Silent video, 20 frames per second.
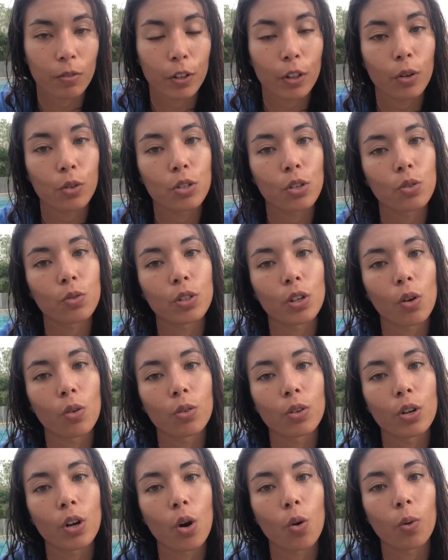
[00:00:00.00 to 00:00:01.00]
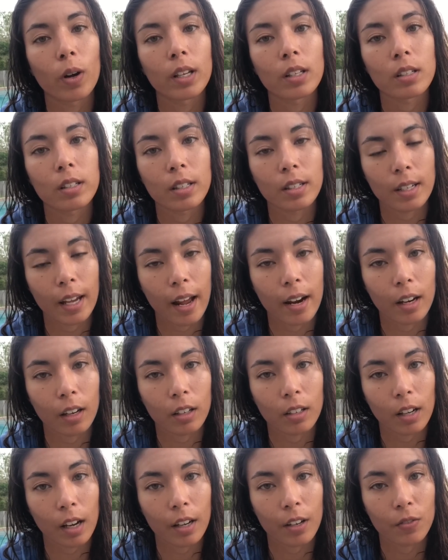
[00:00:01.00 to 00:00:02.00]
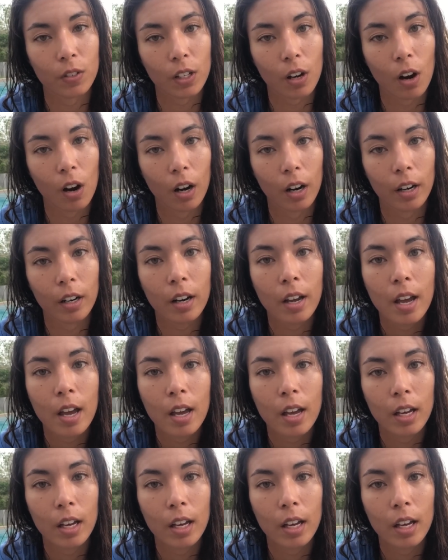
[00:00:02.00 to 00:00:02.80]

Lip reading: For those who don't know what static dives are,